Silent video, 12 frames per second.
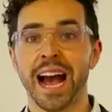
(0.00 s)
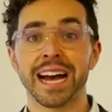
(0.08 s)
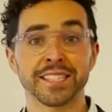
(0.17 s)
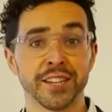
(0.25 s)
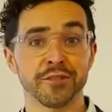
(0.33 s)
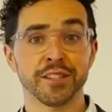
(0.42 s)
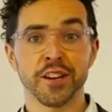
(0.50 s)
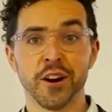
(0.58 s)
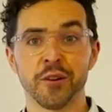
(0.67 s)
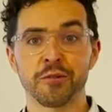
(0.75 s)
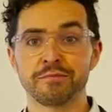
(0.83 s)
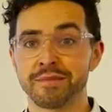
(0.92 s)
As there is
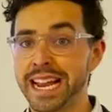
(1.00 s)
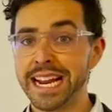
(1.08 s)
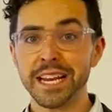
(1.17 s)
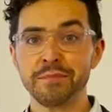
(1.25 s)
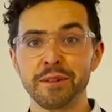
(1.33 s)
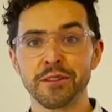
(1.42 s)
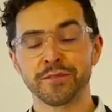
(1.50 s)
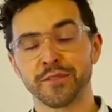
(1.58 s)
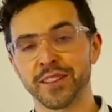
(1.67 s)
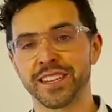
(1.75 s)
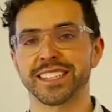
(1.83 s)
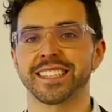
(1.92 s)
no heating bill
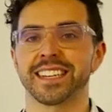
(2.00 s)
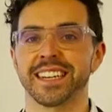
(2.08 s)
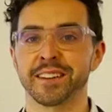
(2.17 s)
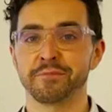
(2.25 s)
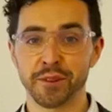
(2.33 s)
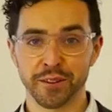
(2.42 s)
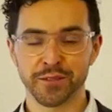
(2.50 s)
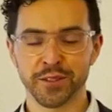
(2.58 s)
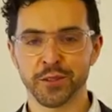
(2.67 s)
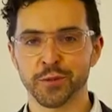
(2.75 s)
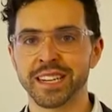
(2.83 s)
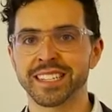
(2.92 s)
for this uh, beautiful
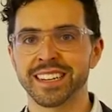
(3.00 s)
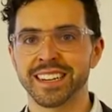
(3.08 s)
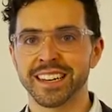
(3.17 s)
suite,